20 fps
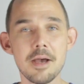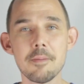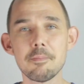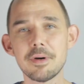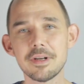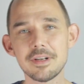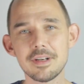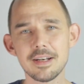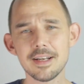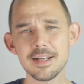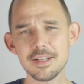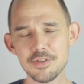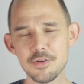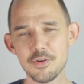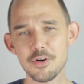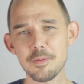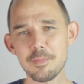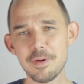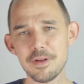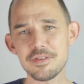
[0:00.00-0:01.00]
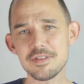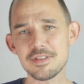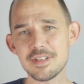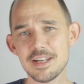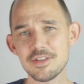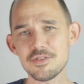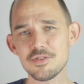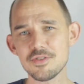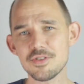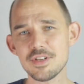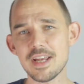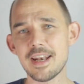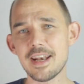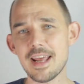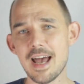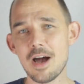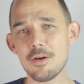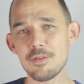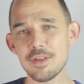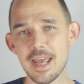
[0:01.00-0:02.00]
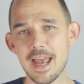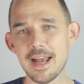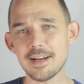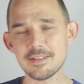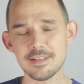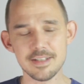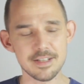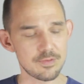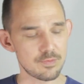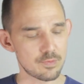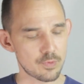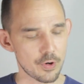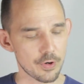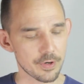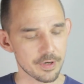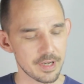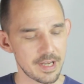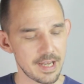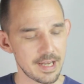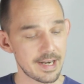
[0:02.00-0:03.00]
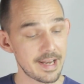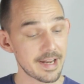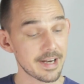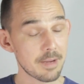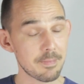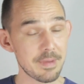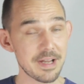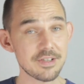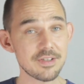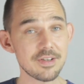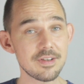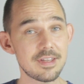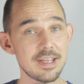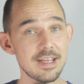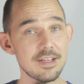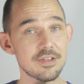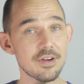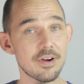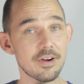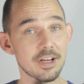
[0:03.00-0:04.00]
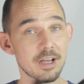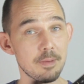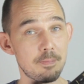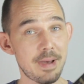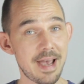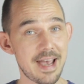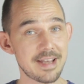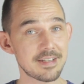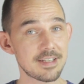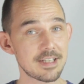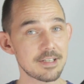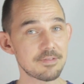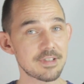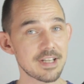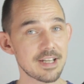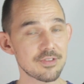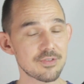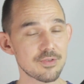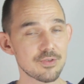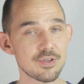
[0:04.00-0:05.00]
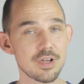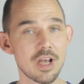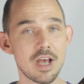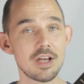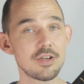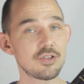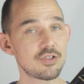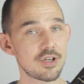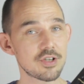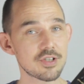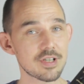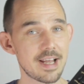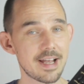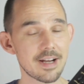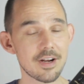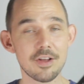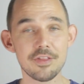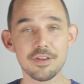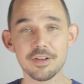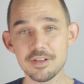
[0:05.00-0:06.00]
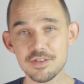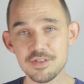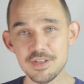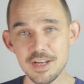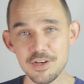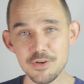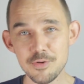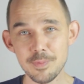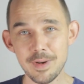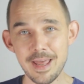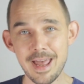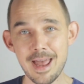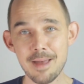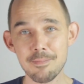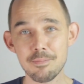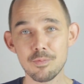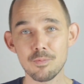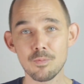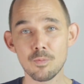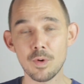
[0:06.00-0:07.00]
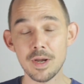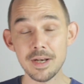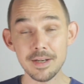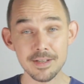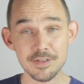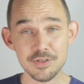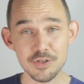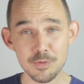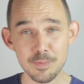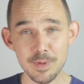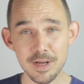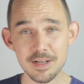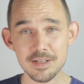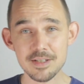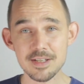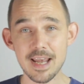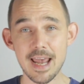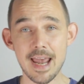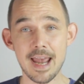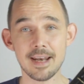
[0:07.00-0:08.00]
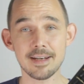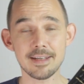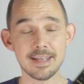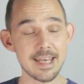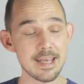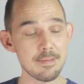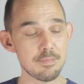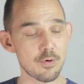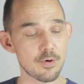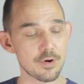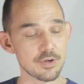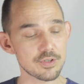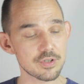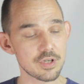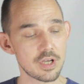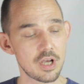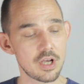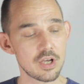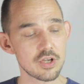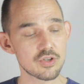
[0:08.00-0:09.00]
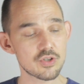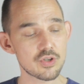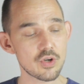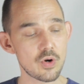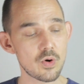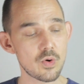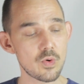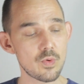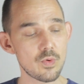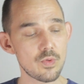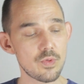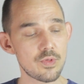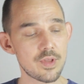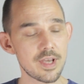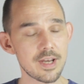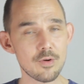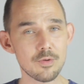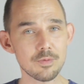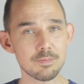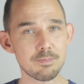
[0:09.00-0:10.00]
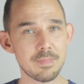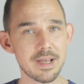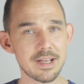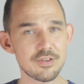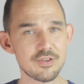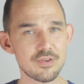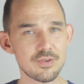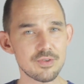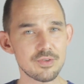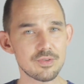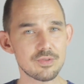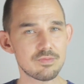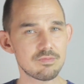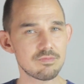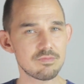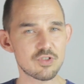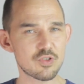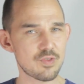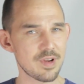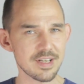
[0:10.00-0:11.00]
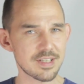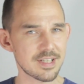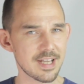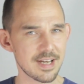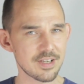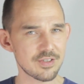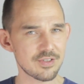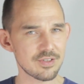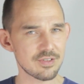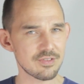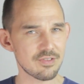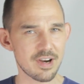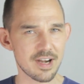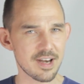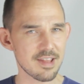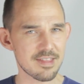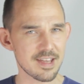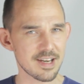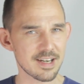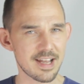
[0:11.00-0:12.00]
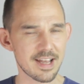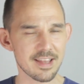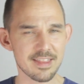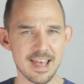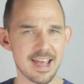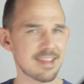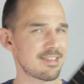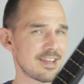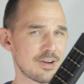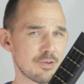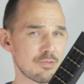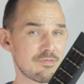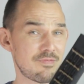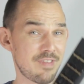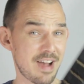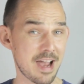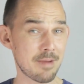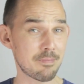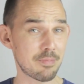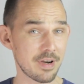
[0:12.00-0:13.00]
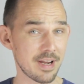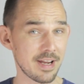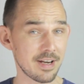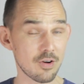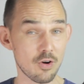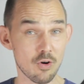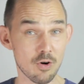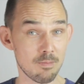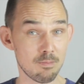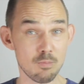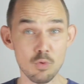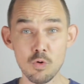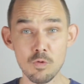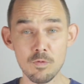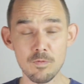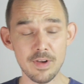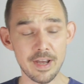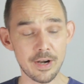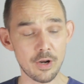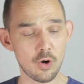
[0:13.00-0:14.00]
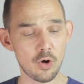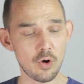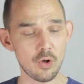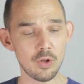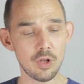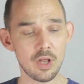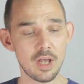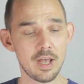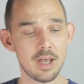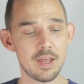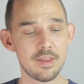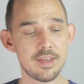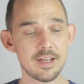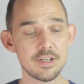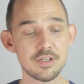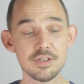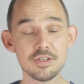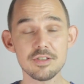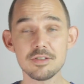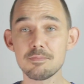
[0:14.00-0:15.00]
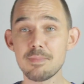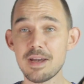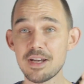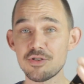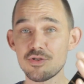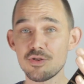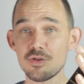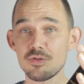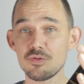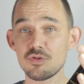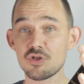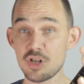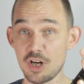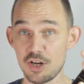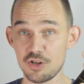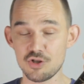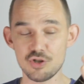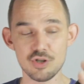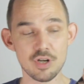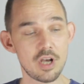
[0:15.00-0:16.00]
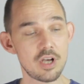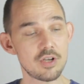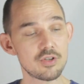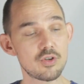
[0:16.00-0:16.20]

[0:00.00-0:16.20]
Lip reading: But let's talk about the sensors and how they actually work. Like I mentioned, these are capacitive sensors, just like on the KontinuumLAB wind instruments and keyboards. So they don't measure string tension or anything like that. They don't vibrate or move at all. They just measure touch.